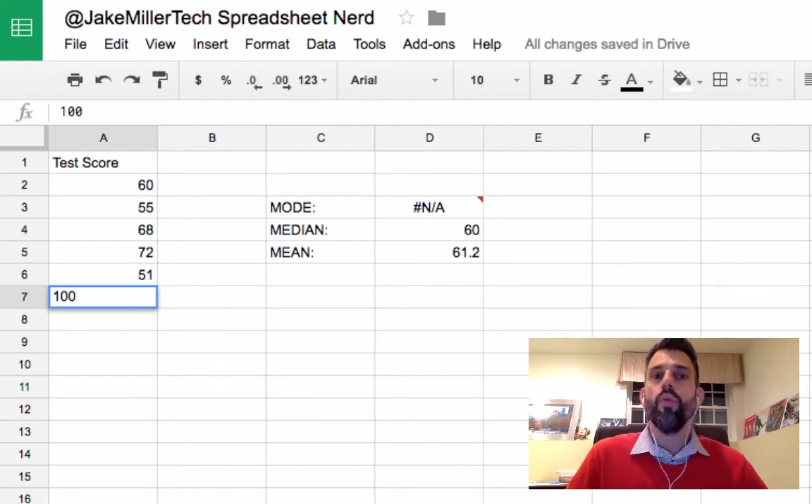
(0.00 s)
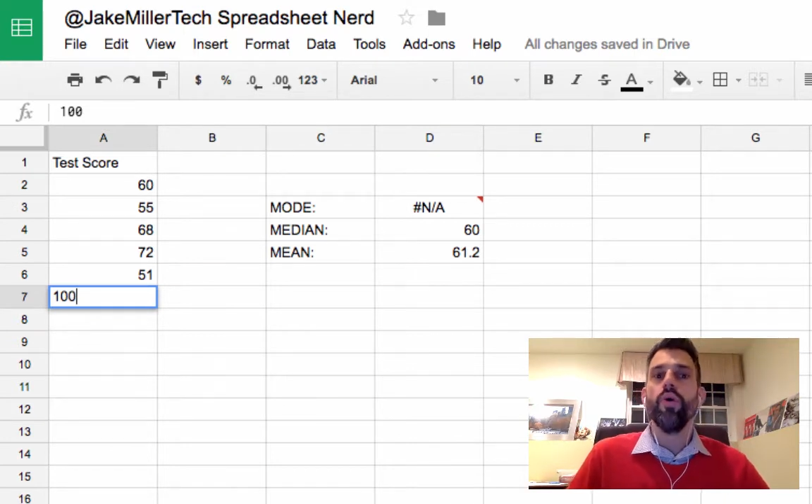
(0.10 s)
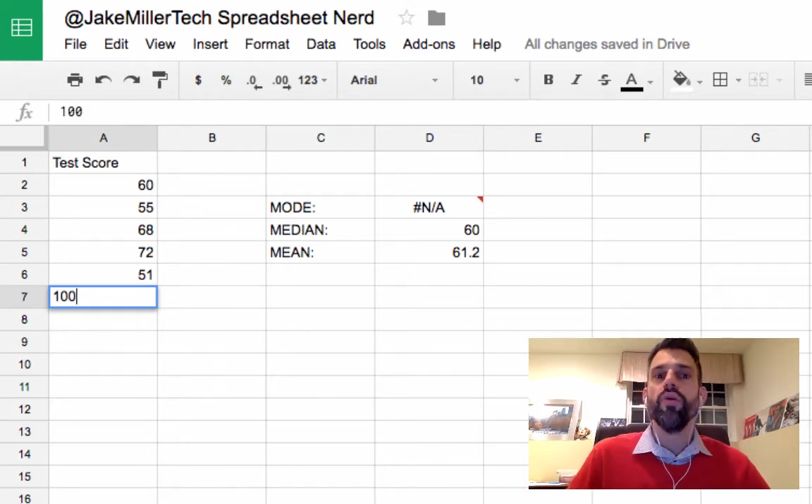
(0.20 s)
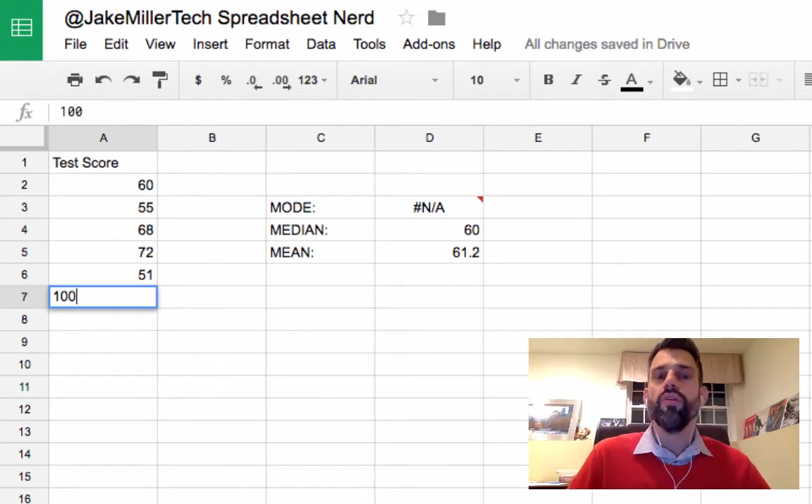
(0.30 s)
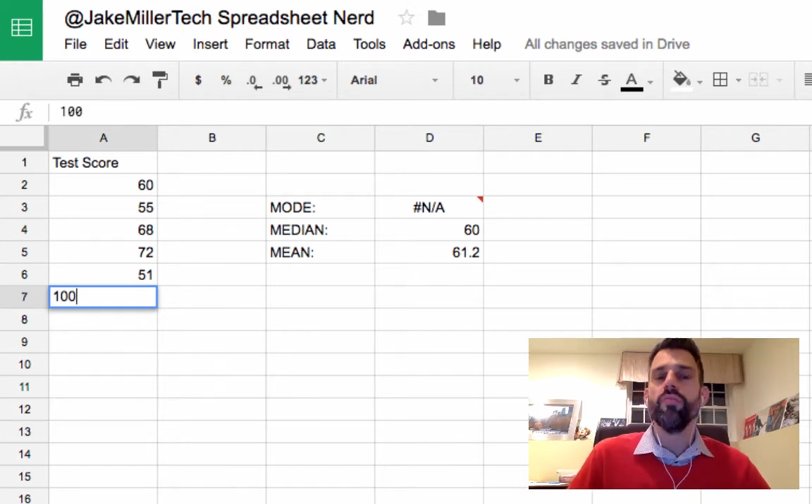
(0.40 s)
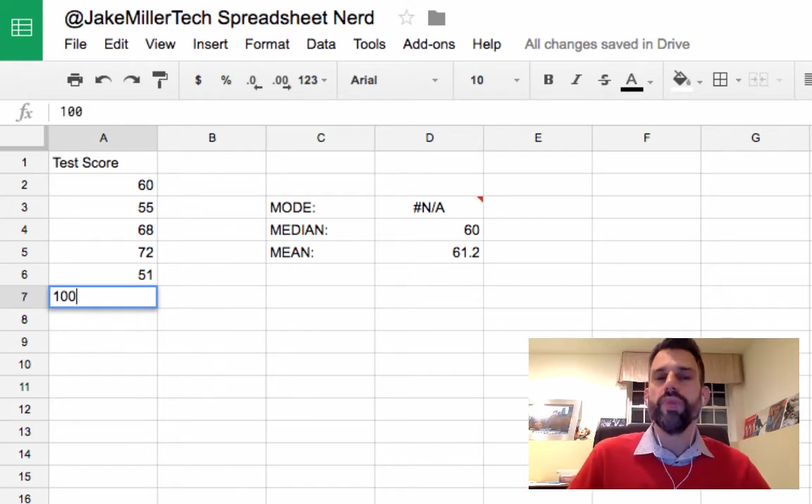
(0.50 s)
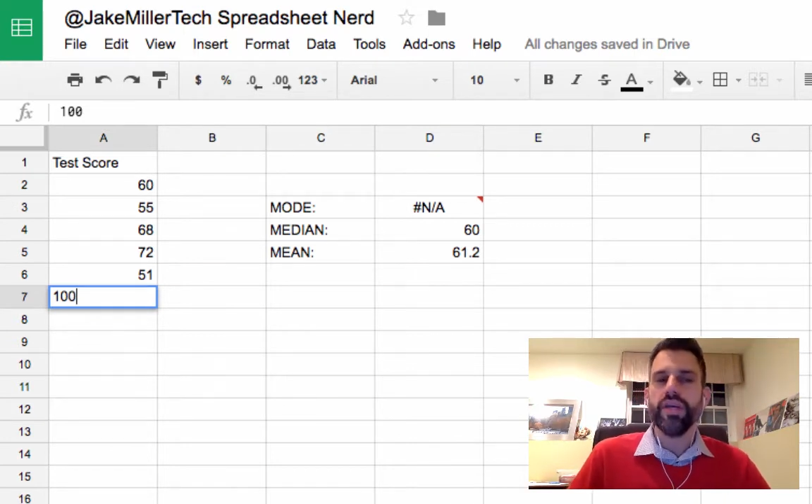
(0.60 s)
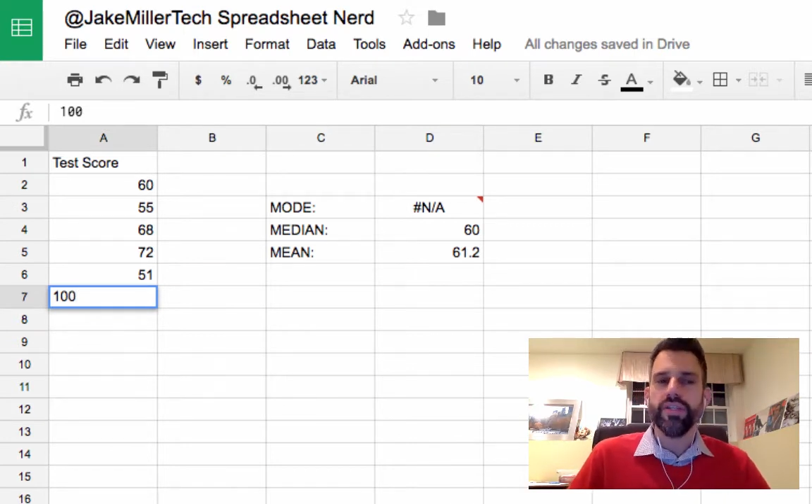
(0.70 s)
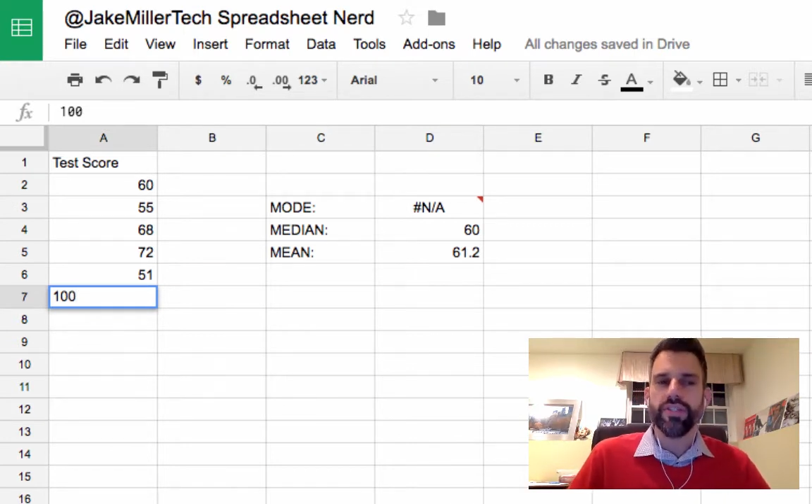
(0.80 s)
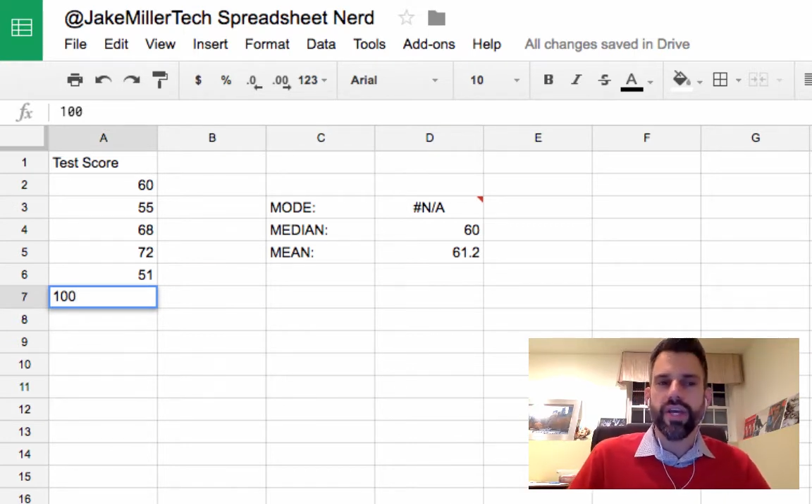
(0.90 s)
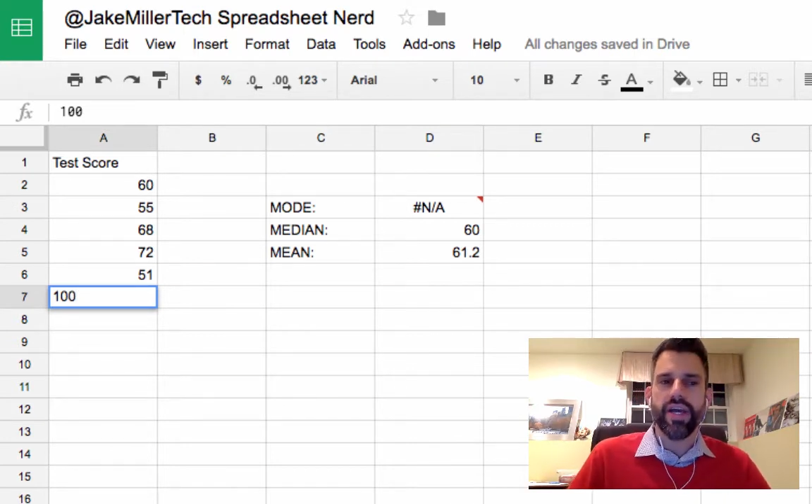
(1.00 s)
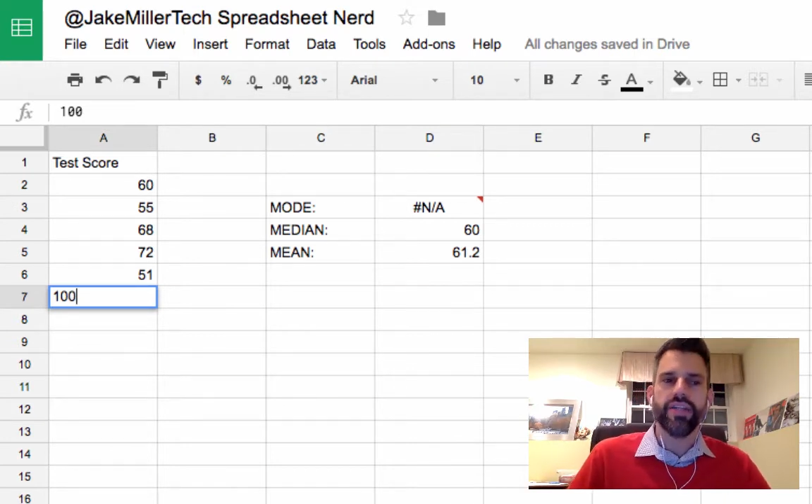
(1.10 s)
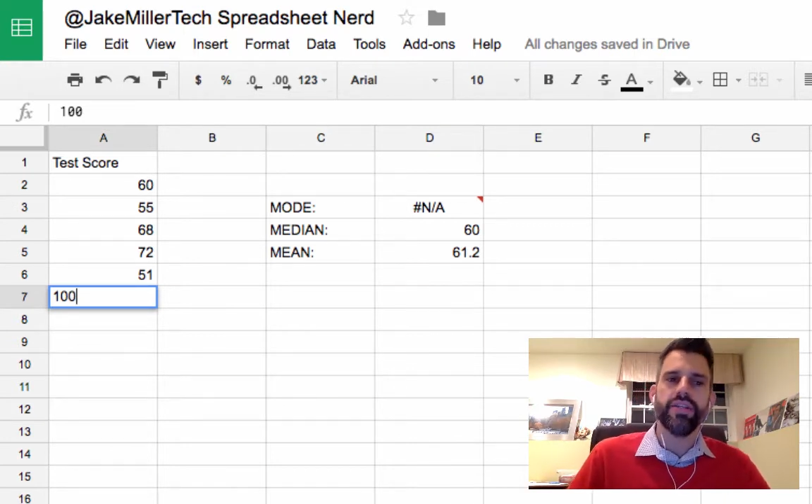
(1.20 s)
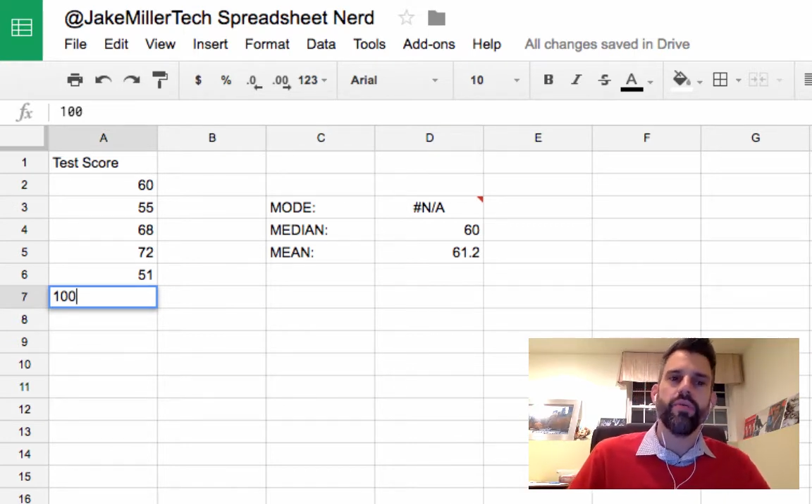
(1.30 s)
Will the mean change?